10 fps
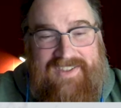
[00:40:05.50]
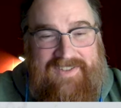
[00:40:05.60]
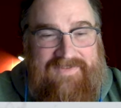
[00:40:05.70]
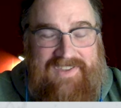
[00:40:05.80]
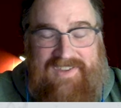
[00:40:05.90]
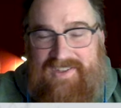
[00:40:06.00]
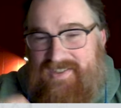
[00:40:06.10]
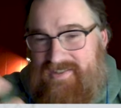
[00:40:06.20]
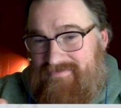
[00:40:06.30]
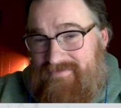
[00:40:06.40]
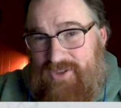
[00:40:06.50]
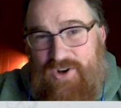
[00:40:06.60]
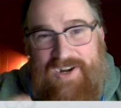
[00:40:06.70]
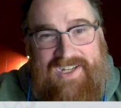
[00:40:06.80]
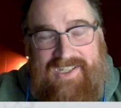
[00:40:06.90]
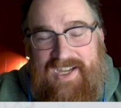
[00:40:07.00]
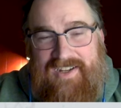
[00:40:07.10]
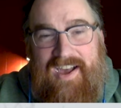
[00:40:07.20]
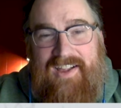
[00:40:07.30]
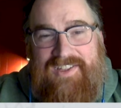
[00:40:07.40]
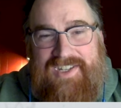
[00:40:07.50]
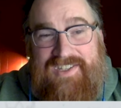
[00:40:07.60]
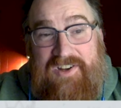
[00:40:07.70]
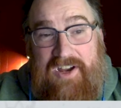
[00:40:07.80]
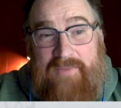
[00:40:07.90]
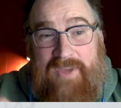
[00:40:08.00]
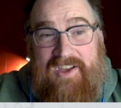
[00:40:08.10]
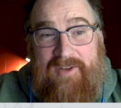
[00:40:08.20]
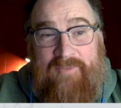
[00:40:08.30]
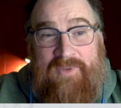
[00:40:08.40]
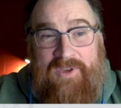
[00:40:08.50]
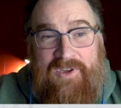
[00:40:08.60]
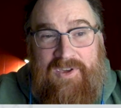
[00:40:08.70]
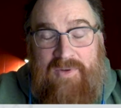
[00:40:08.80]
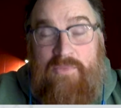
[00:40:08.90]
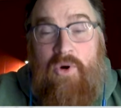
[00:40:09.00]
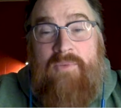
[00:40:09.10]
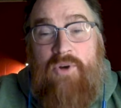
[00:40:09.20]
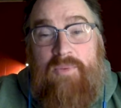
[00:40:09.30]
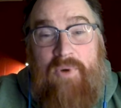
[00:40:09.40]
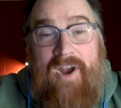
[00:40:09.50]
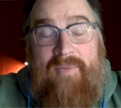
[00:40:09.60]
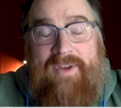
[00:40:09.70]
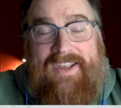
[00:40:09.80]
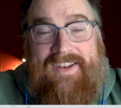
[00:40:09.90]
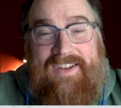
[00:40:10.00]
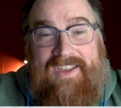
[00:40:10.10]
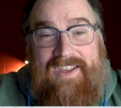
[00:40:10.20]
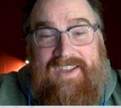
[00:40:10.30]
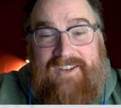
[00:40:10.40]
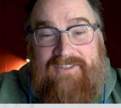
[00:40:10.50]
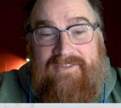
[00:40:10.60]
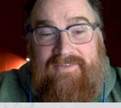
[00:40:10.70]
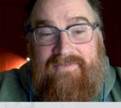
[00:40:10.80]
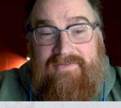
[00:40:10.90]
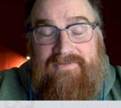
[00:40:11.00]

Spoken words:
of these learning technologies are going to become more and more prominent in